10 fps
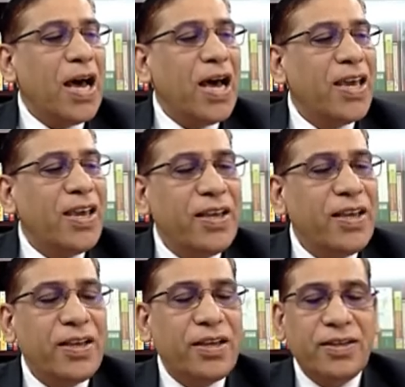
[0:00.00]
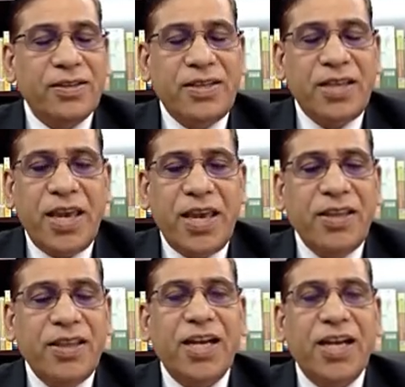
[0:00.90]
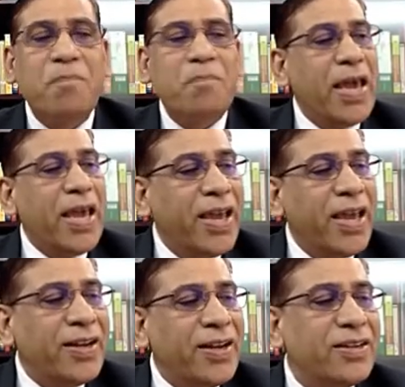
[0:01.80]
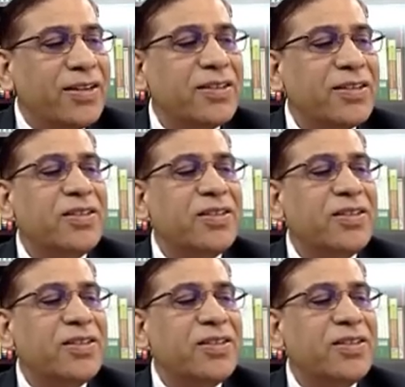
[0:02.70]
by seeing that man